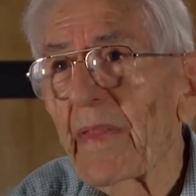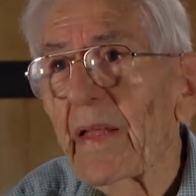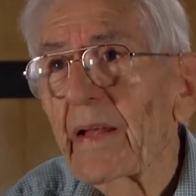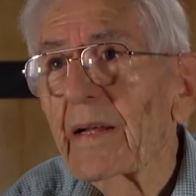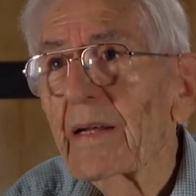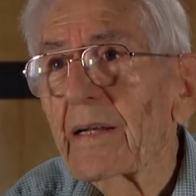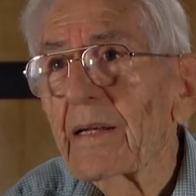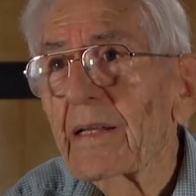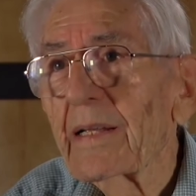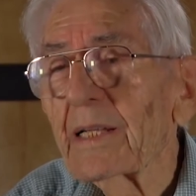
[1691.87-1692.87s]
Yeah.
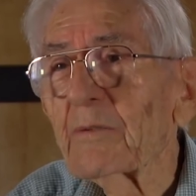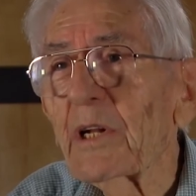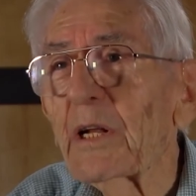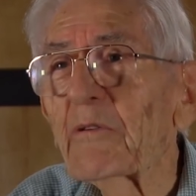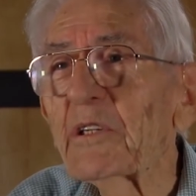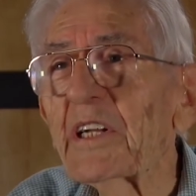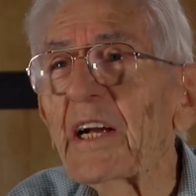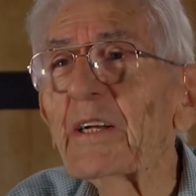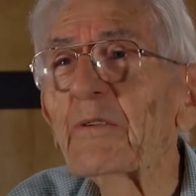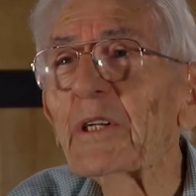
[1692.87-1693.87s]
That's when I
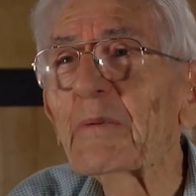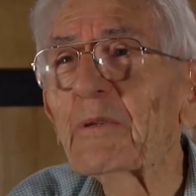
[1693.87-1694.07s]
retired and went up